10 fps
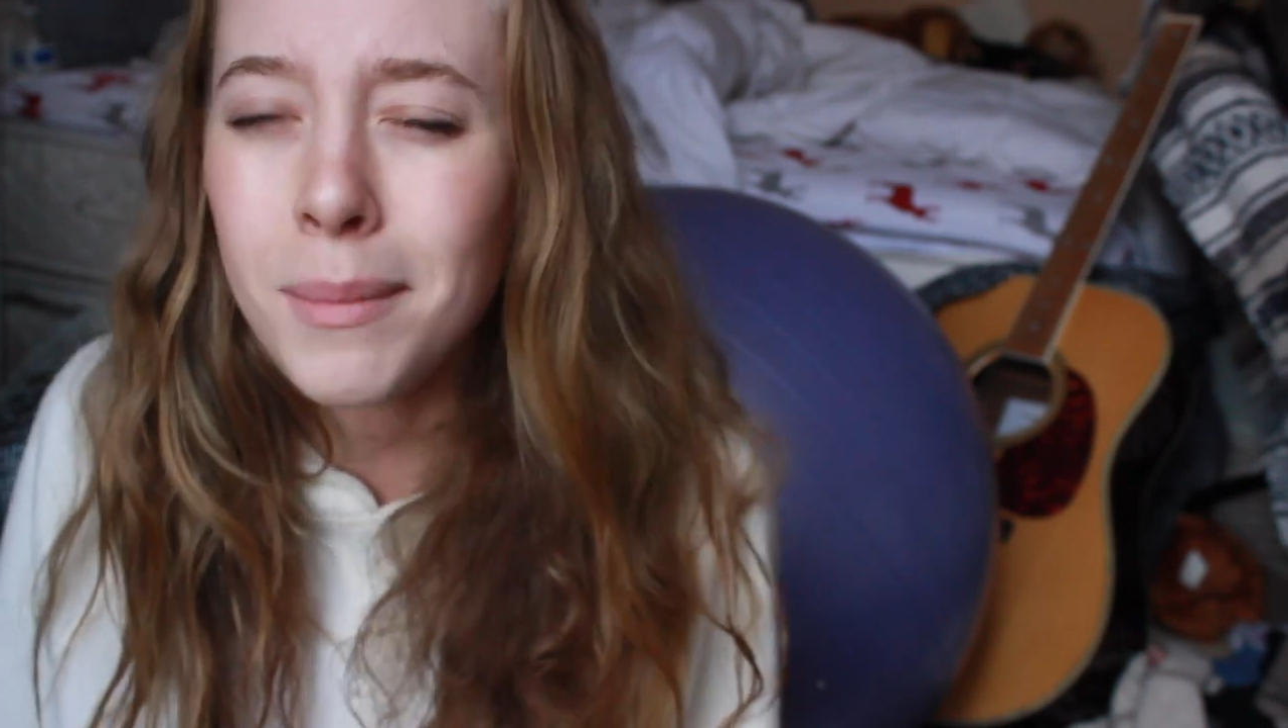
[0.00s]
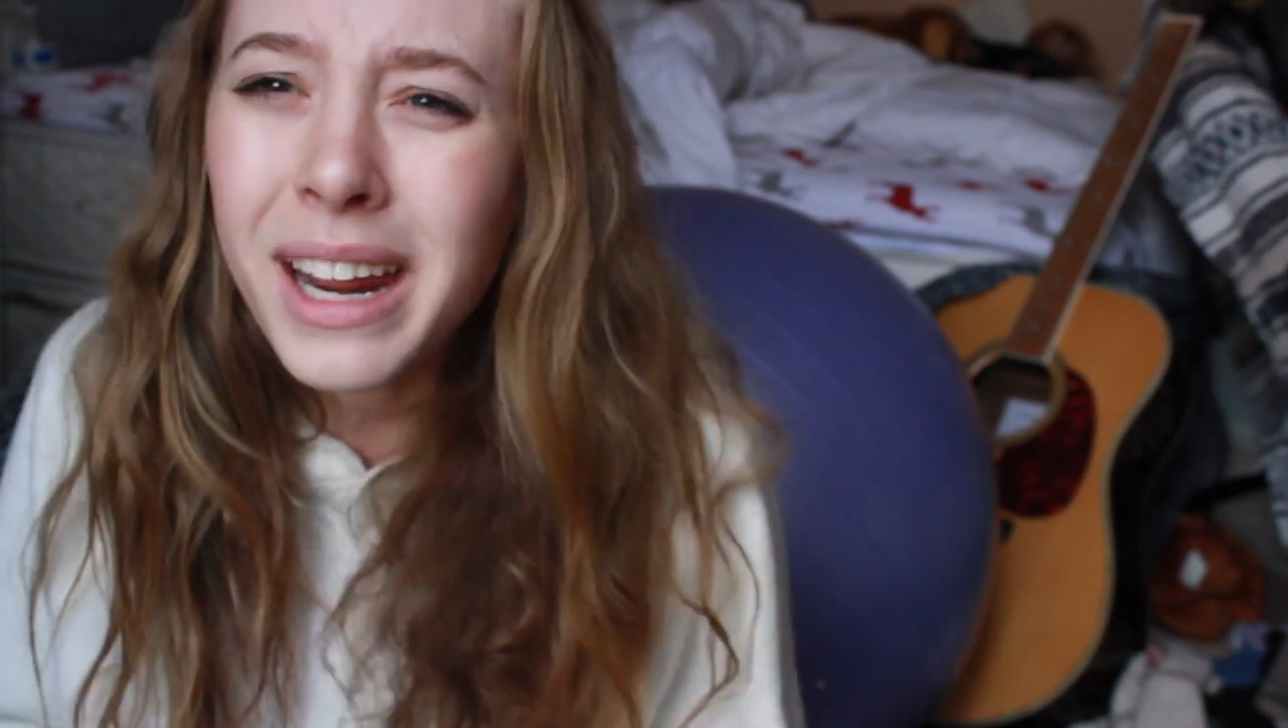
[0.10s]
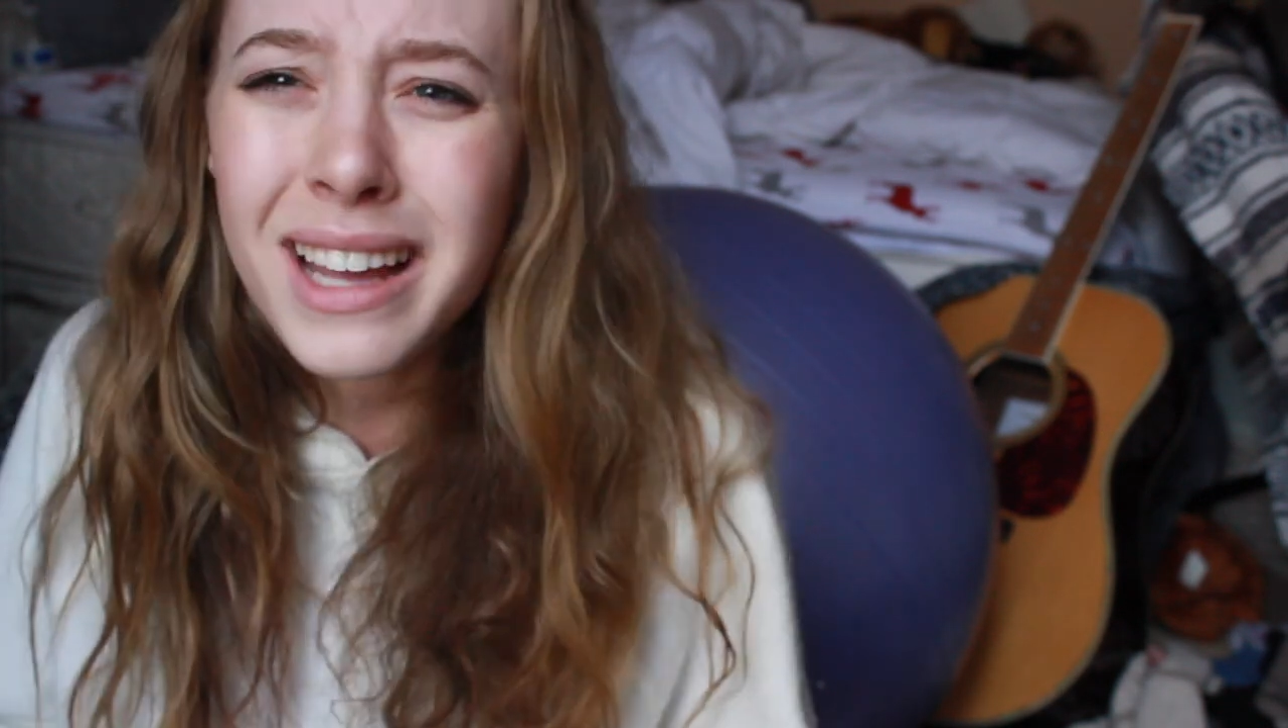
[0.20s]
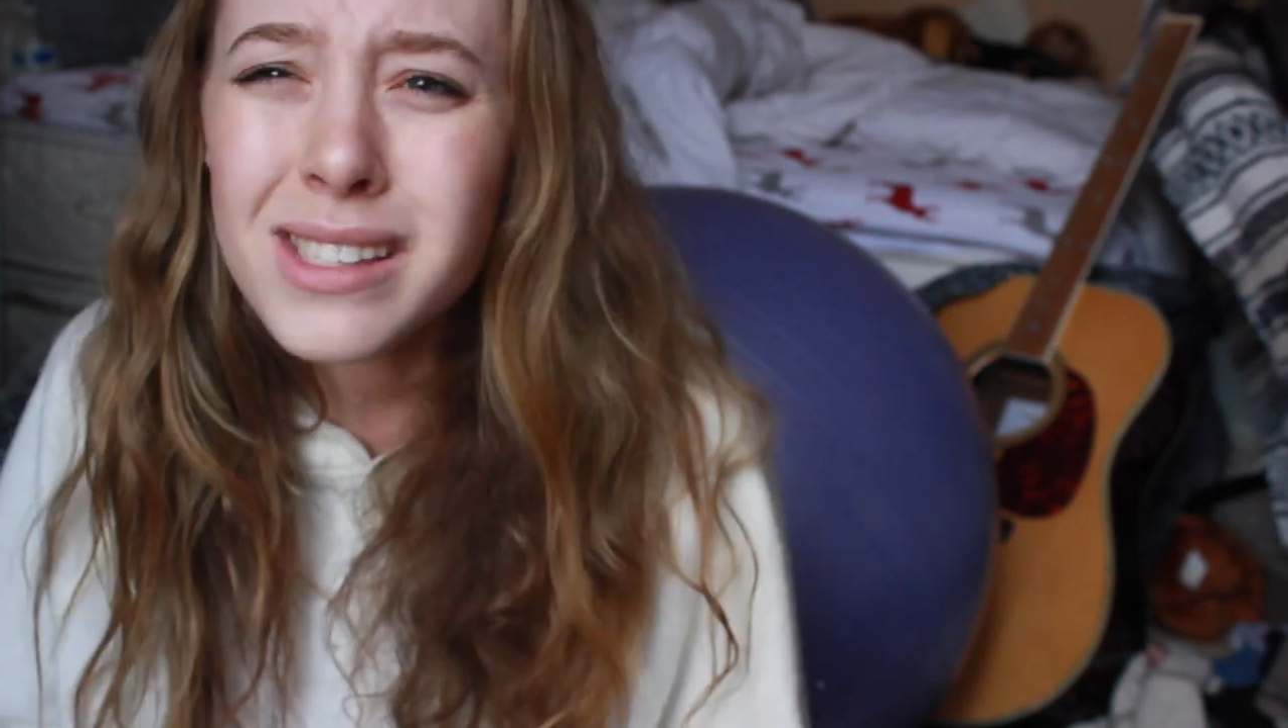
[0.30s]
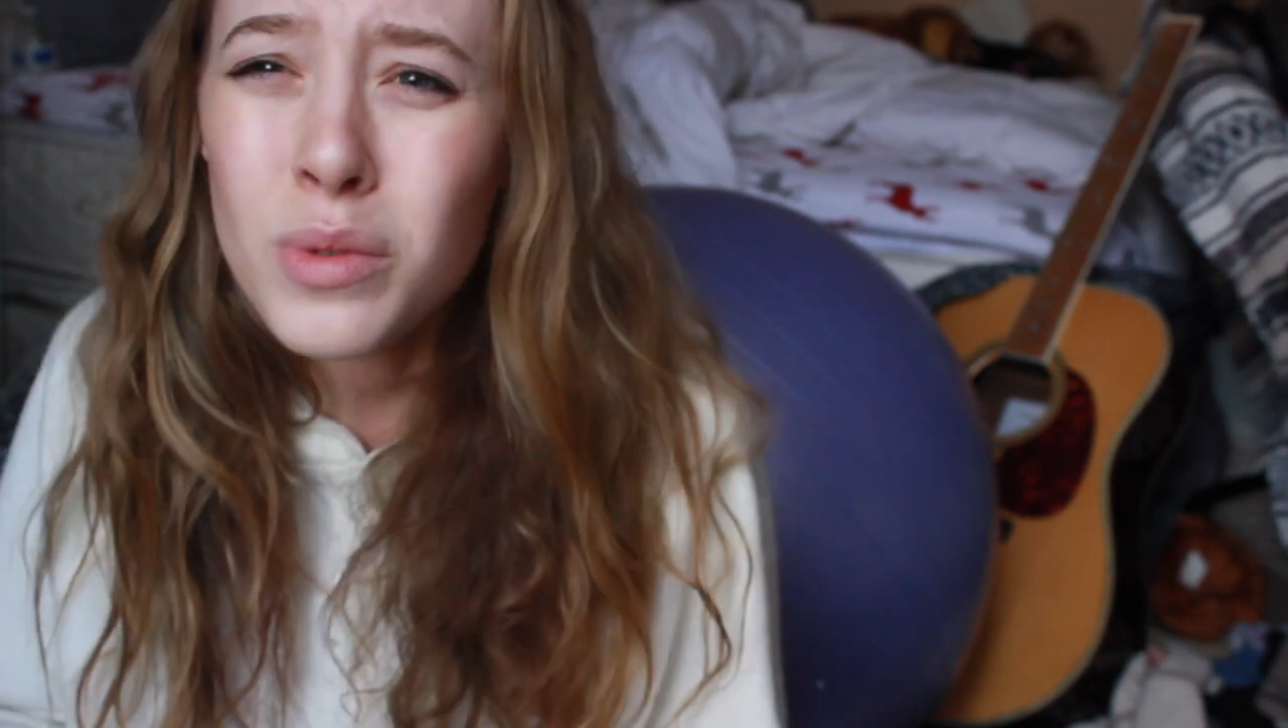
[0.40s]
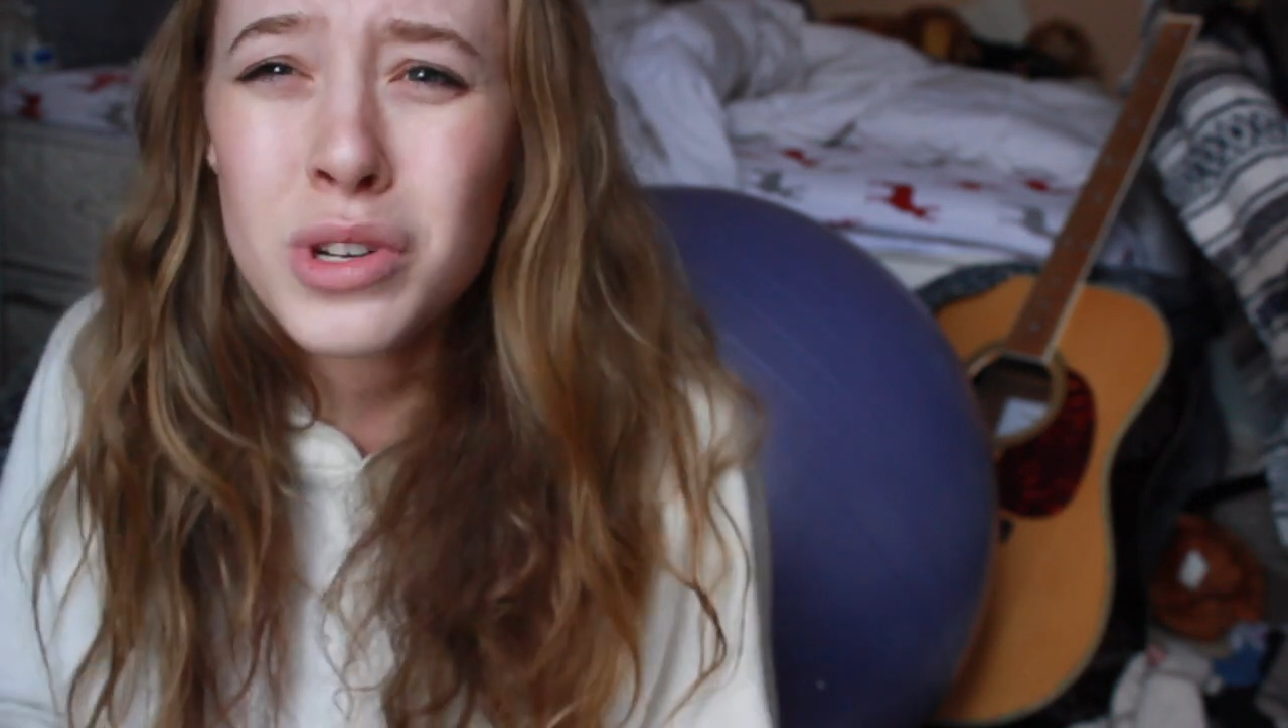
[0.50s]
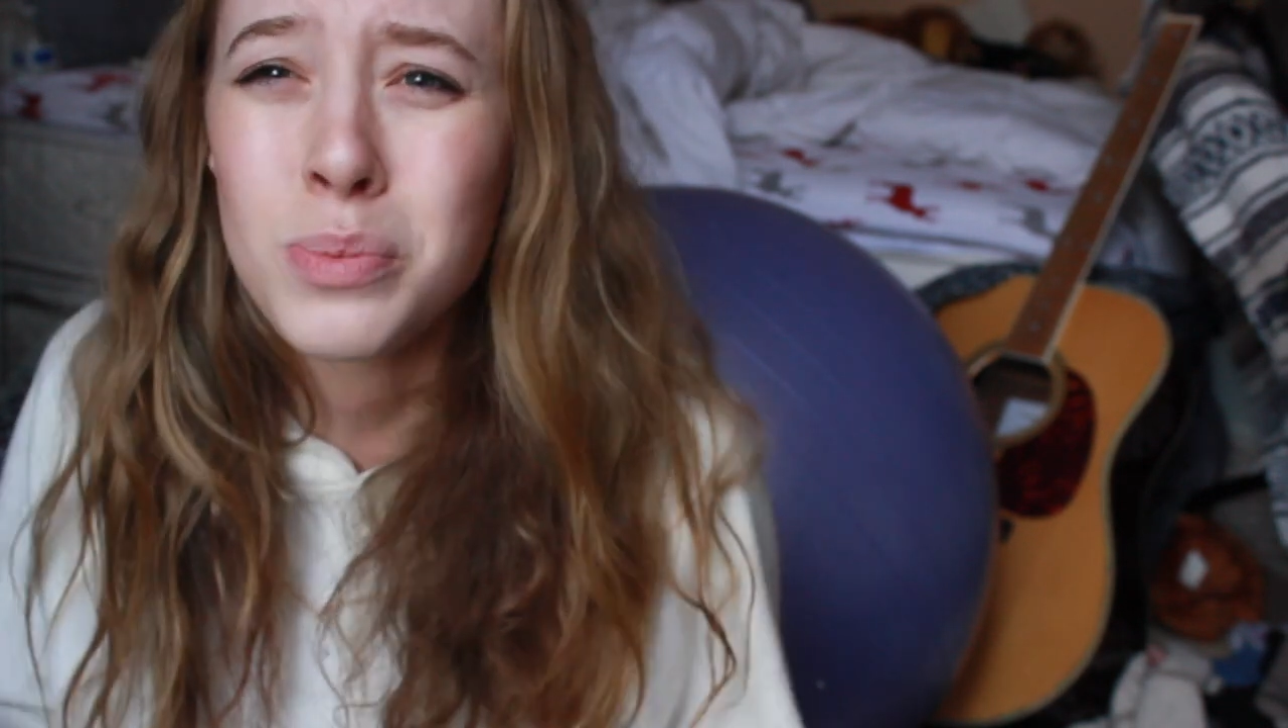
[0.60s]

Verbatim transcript: I mean, I guess it would